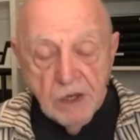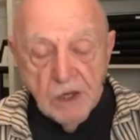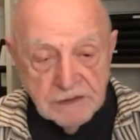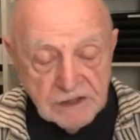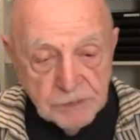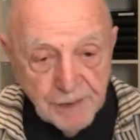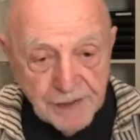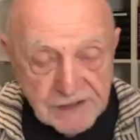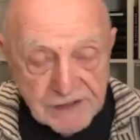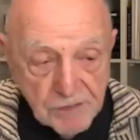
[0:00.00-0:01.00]
I always
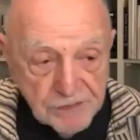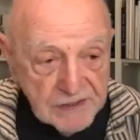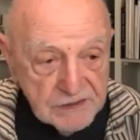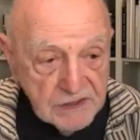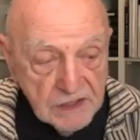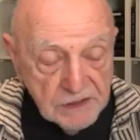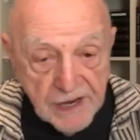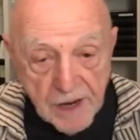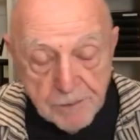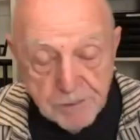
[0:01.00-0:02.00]
expect something to
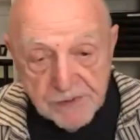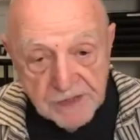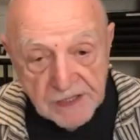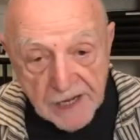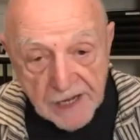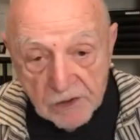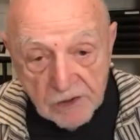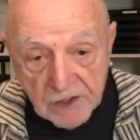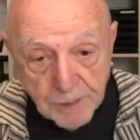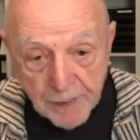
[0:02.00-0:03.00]
happen that I don't
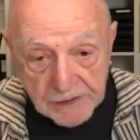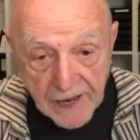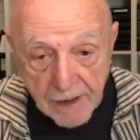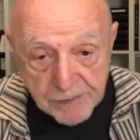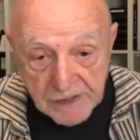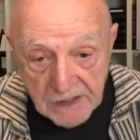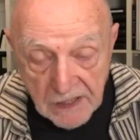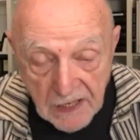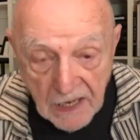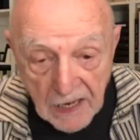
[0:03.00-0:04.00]
expect to happen.
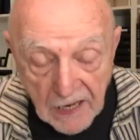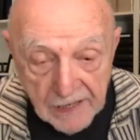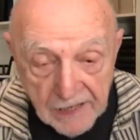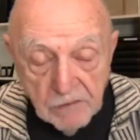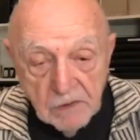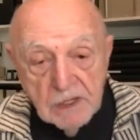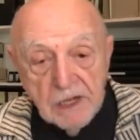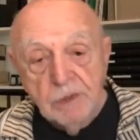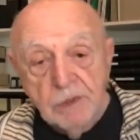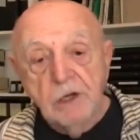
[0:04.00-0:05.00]
I
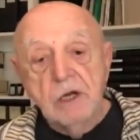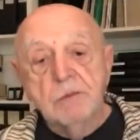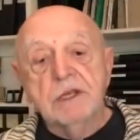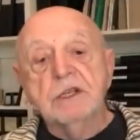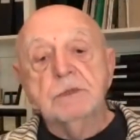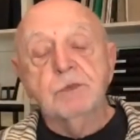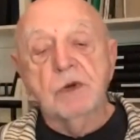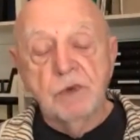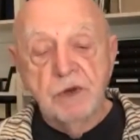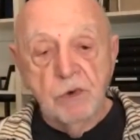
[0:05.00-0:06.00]
like when I go to
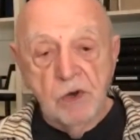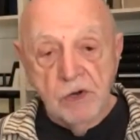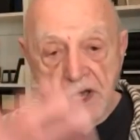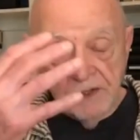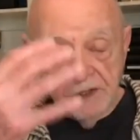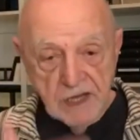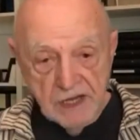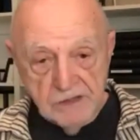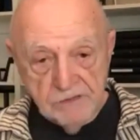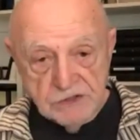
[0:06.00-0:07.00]
McKeesport, we wrote out a
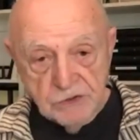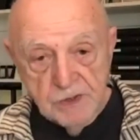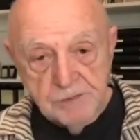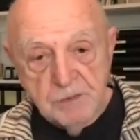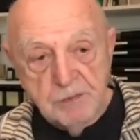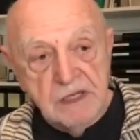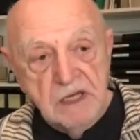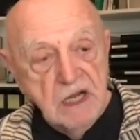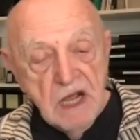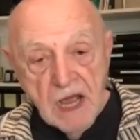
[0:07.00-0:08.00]
kind of a script, but
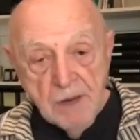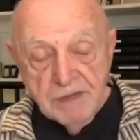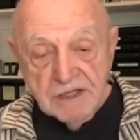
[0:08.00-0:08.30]
I'm